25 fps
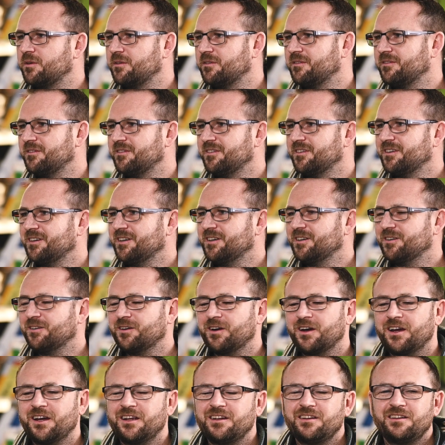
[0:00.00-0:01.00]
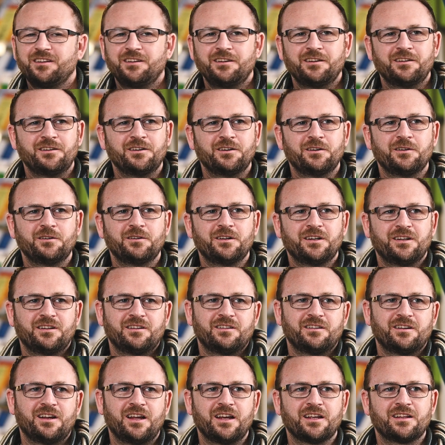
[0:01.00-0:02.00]
mm-hmm. right? You know,
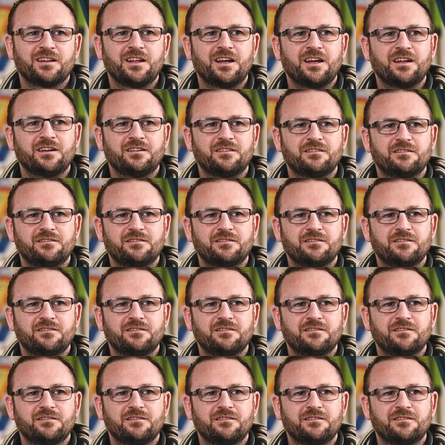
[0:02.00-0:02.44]
and like that.